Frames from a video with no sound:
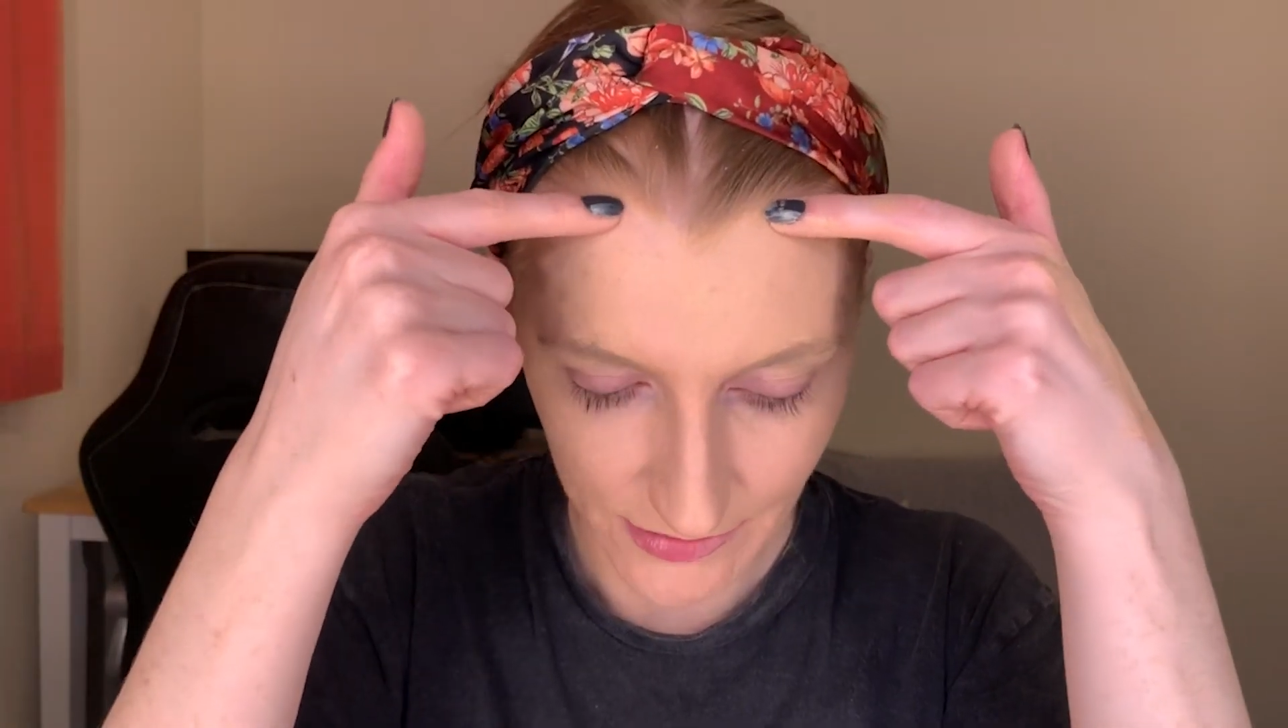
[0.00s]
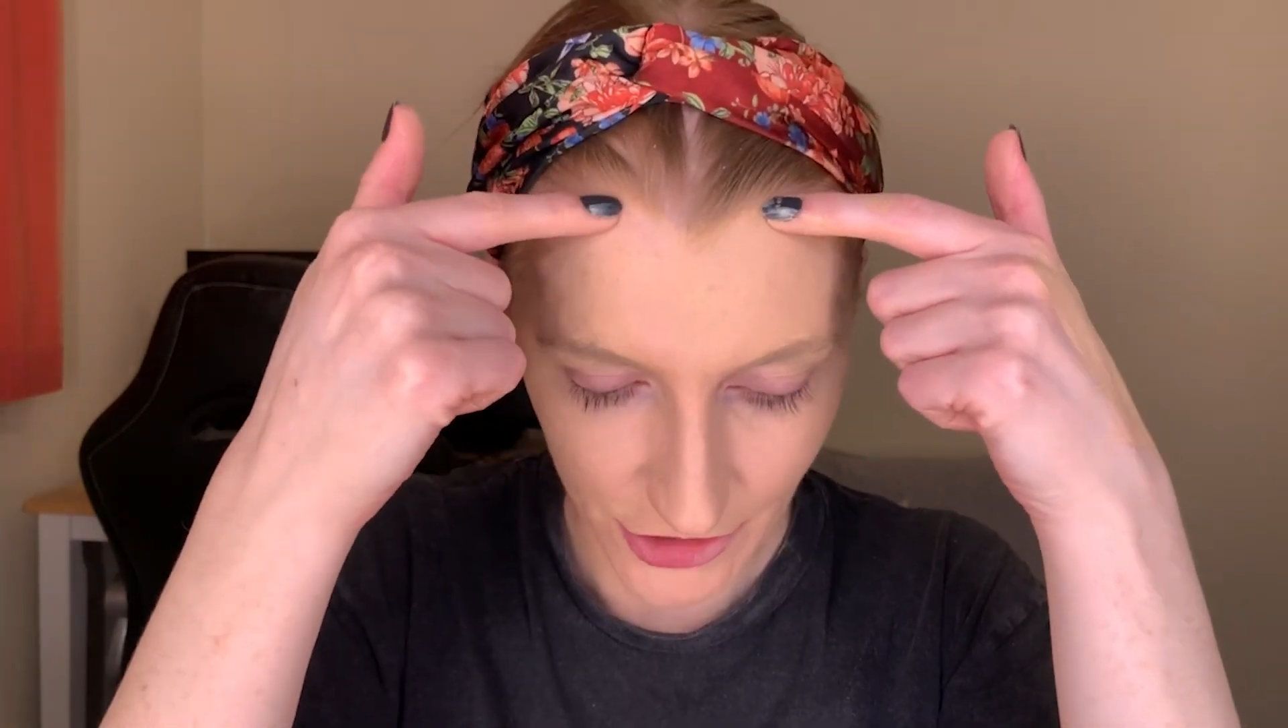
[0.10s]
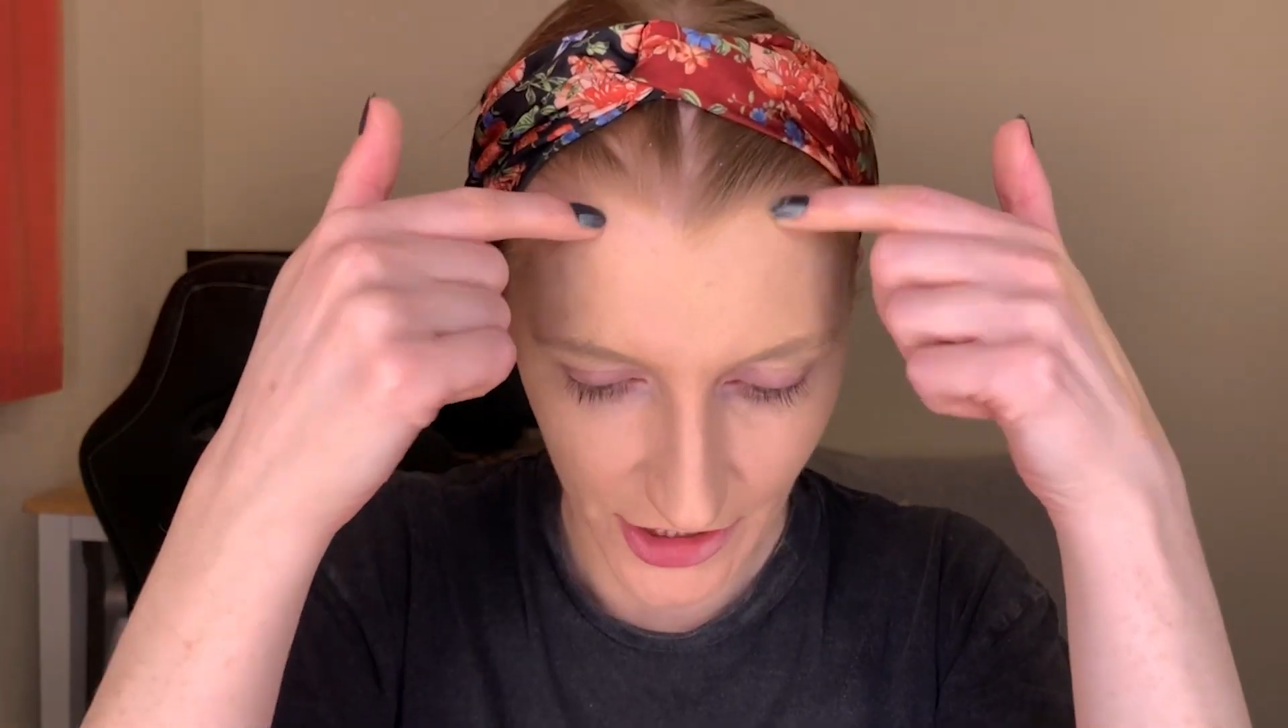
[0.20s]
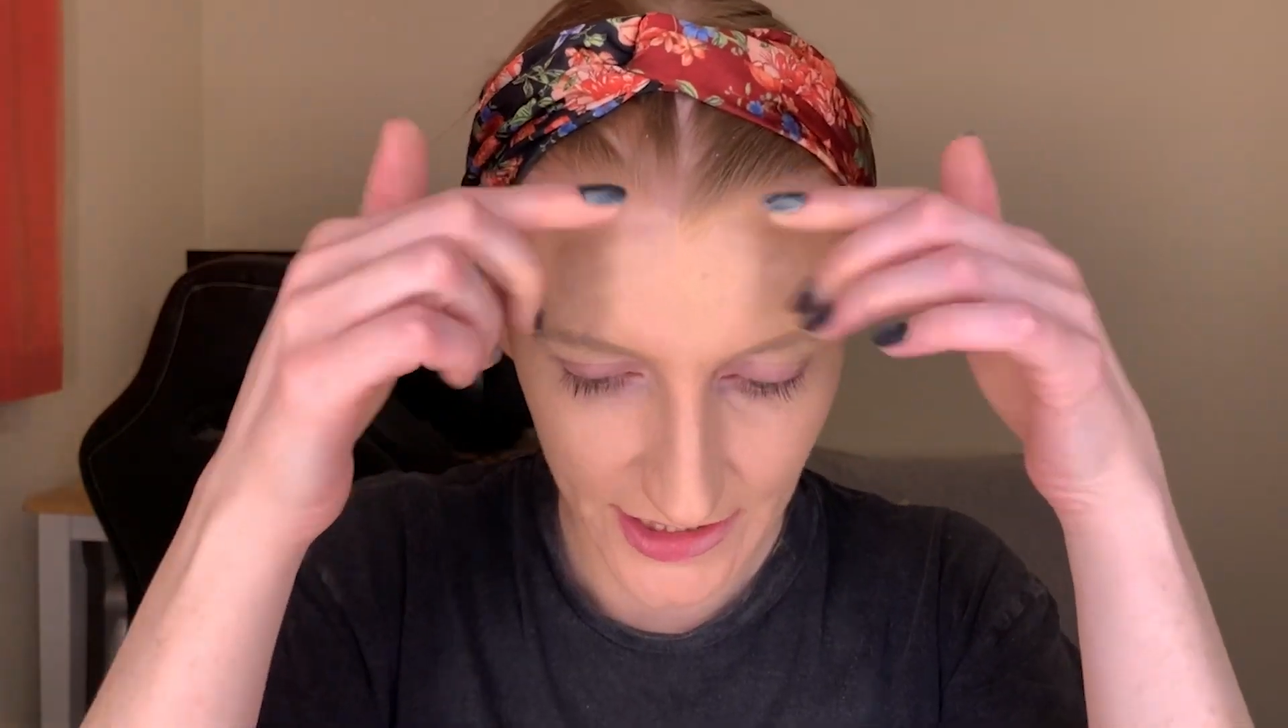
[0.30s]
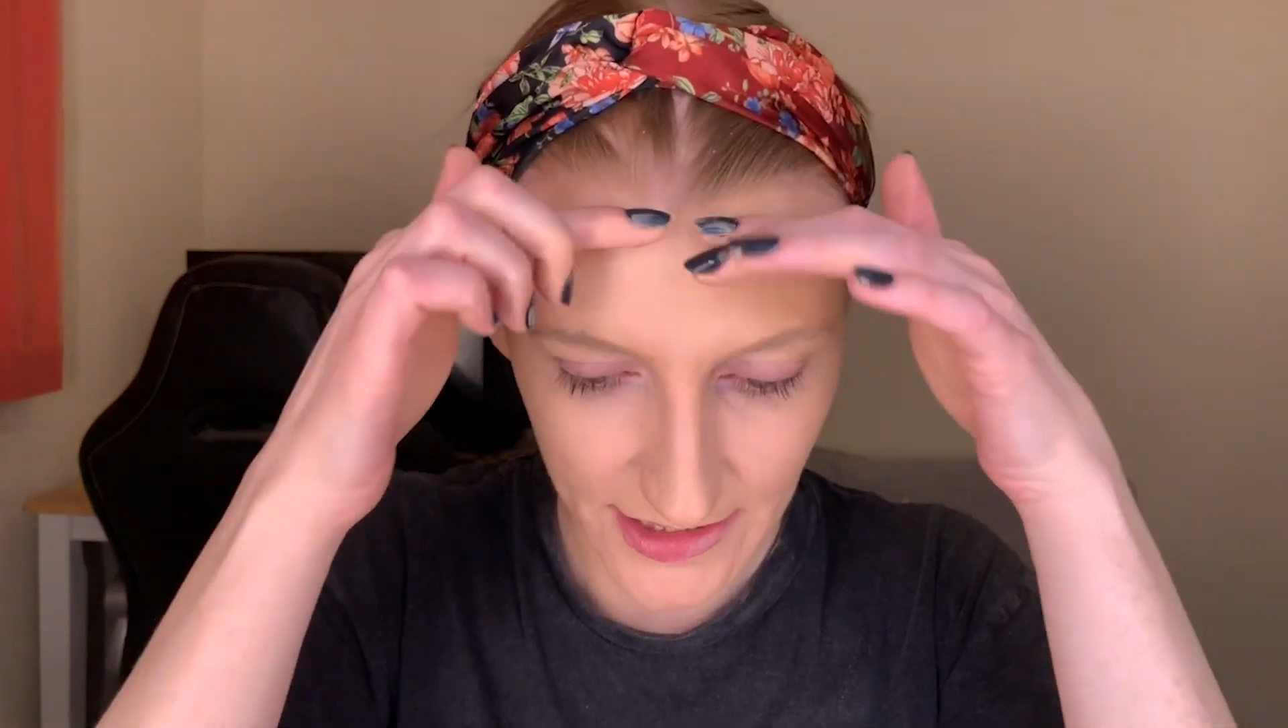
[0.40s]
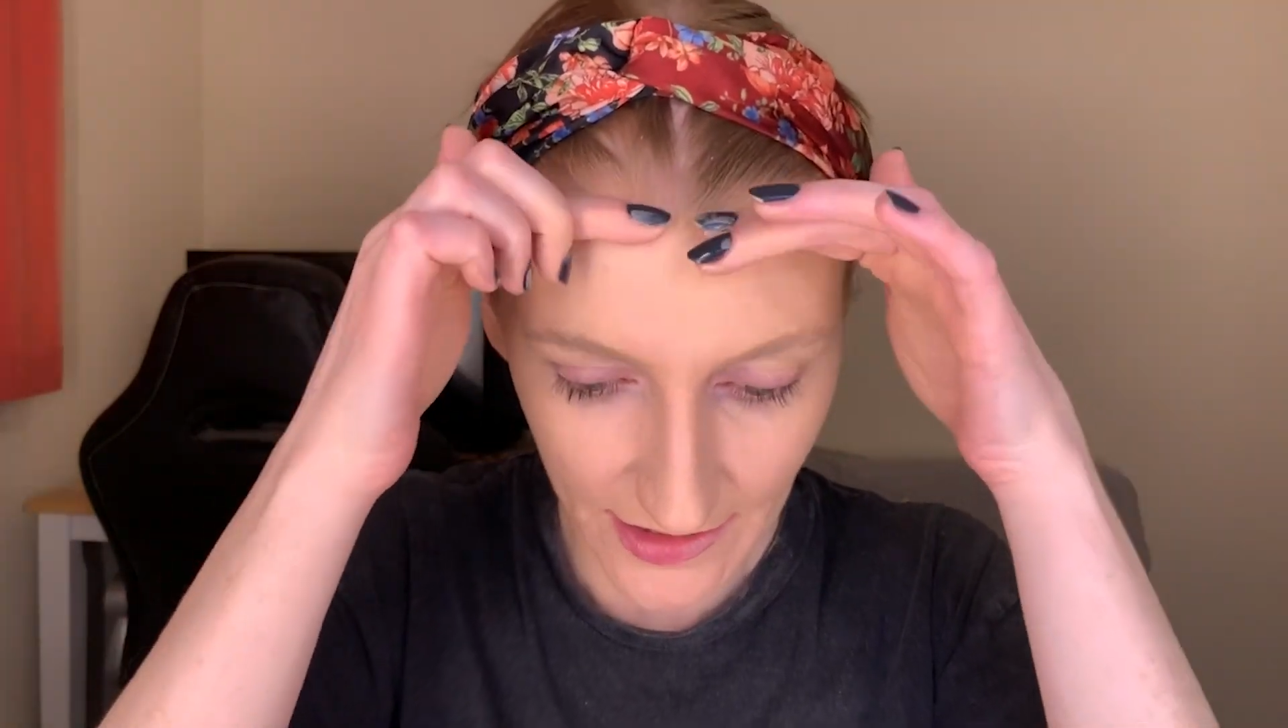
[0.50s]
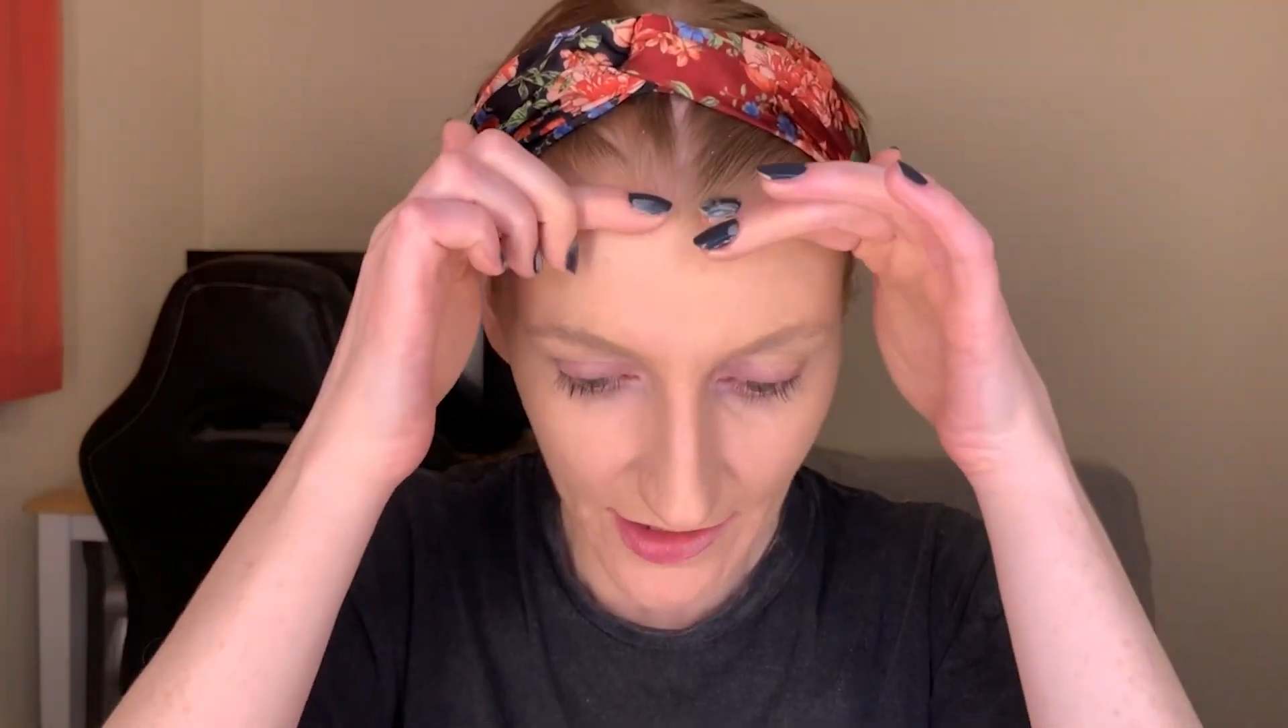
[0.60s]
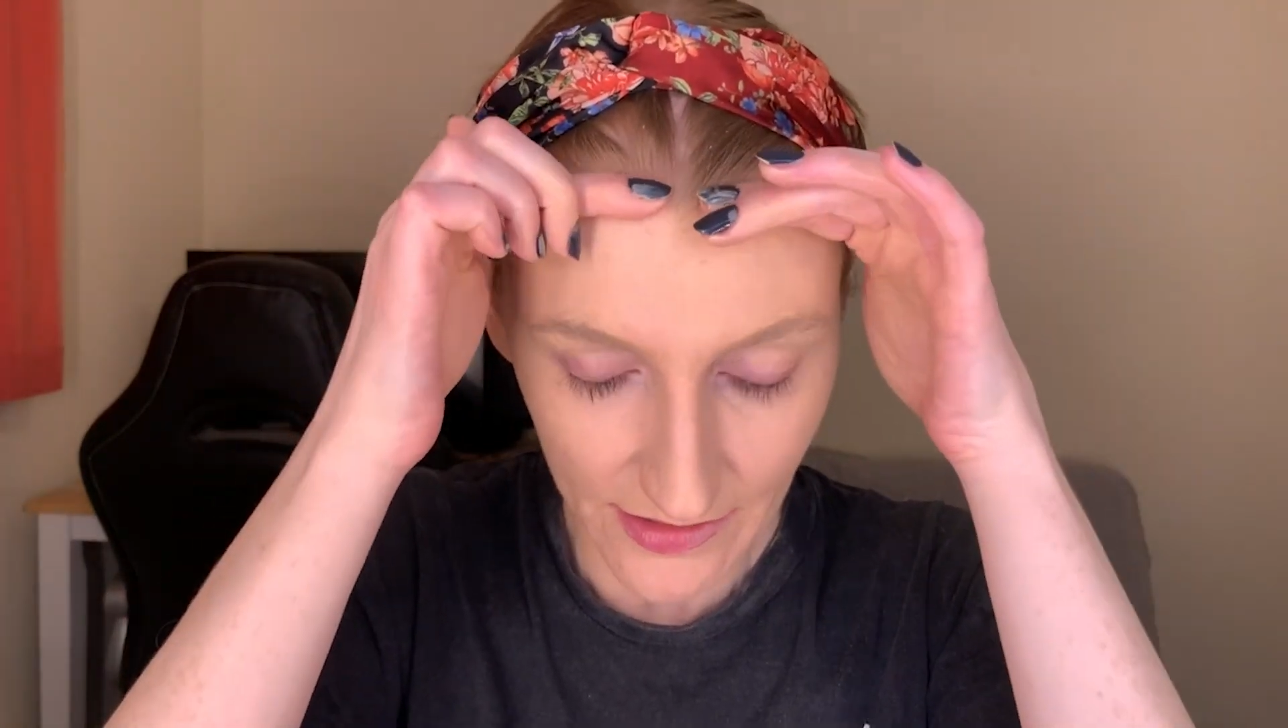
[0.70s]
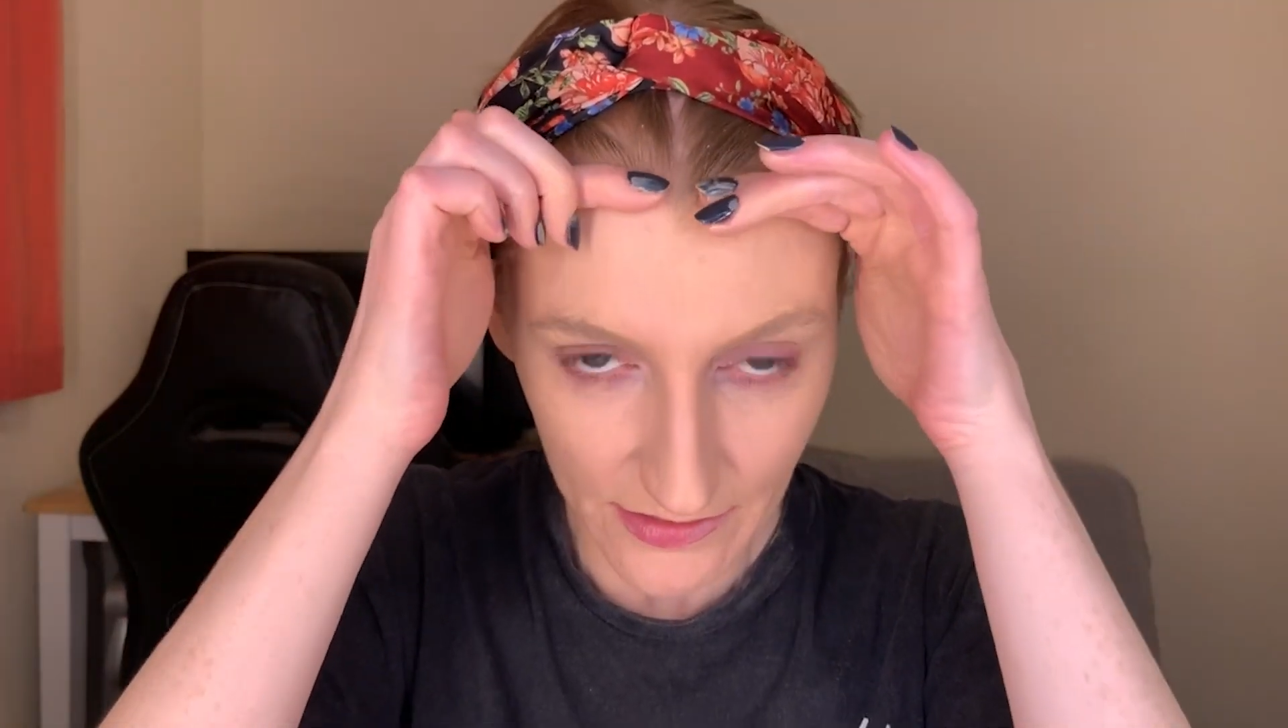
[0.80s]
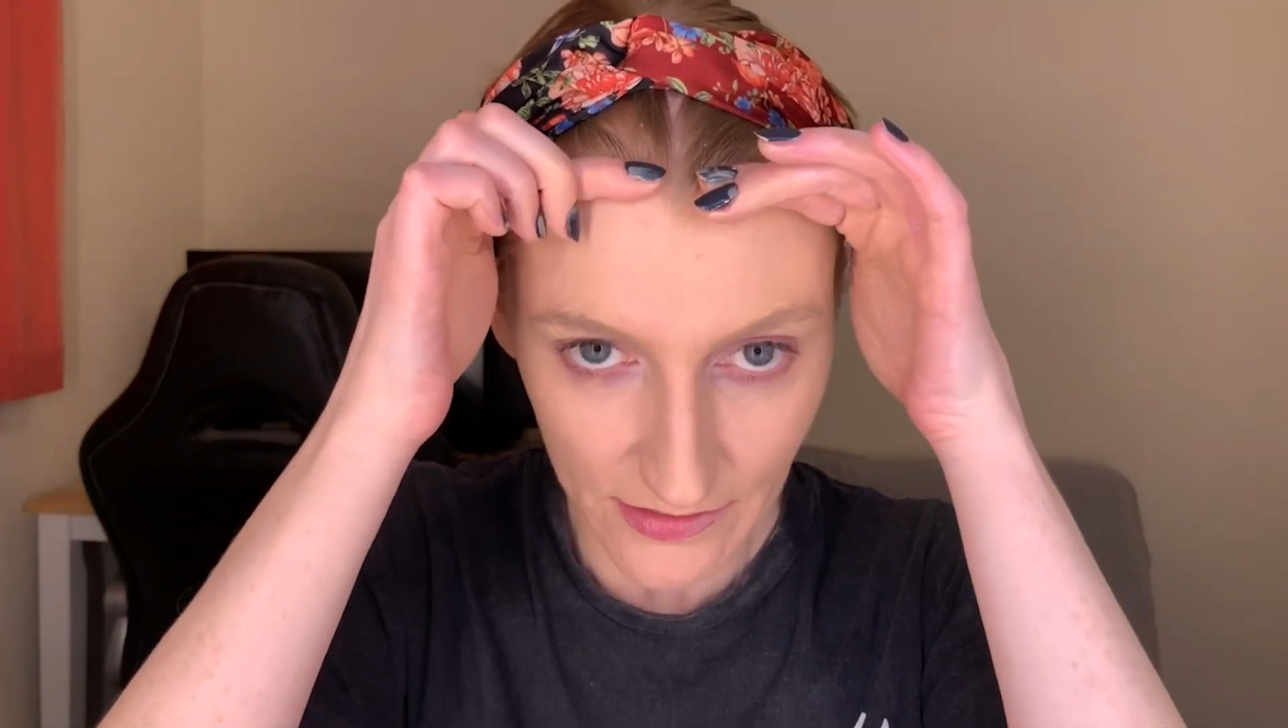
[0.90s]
Do you guys see that?